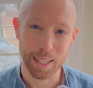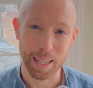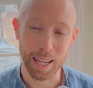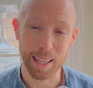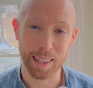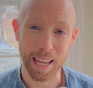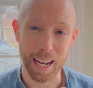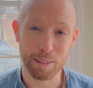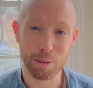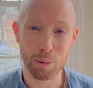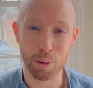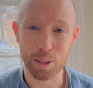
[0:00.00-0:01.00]
and that
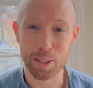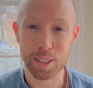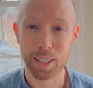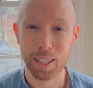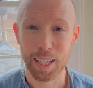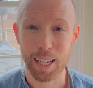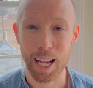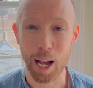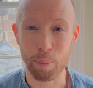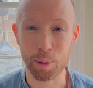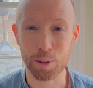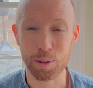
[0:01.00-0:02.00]
of course
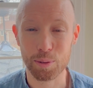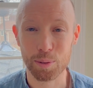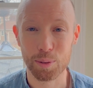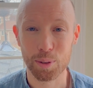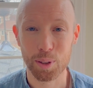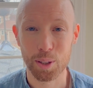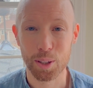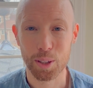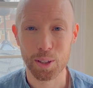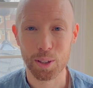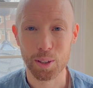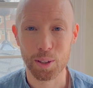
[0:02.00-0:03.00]
happens
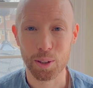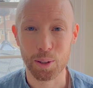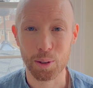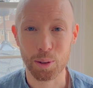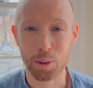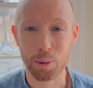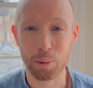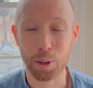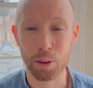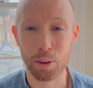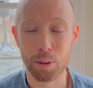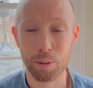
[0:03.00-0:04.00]

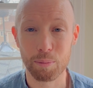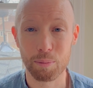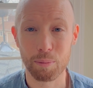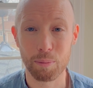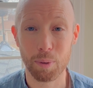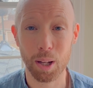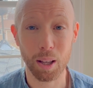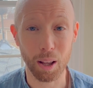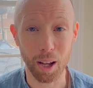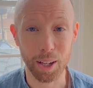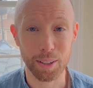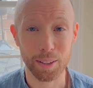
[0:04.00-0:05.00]
with a
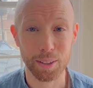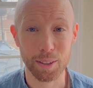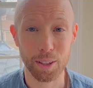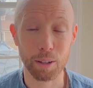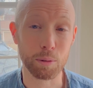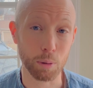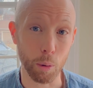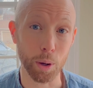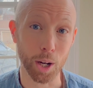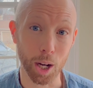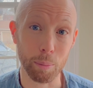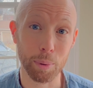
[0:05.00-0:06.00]
lot of growing
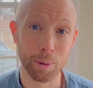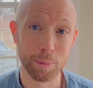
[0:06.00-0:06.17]
up.